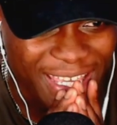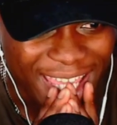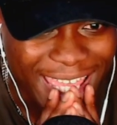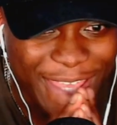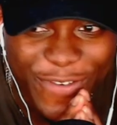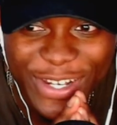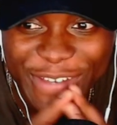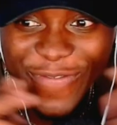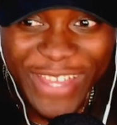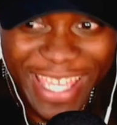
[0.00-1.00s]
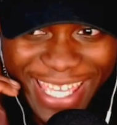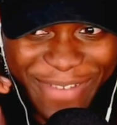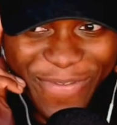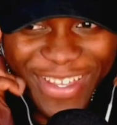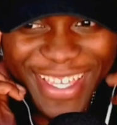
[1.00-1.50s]
He fully
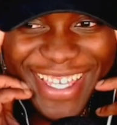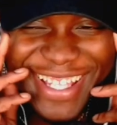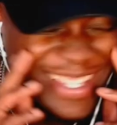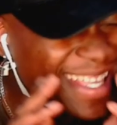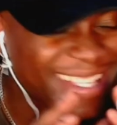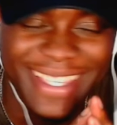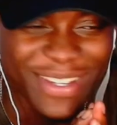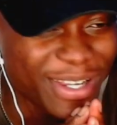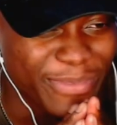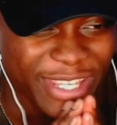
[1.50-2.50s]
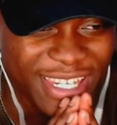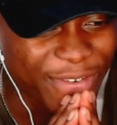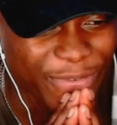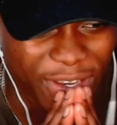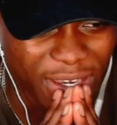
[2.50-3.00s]
thinking, this is going to be
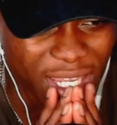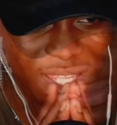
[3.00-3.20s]
different.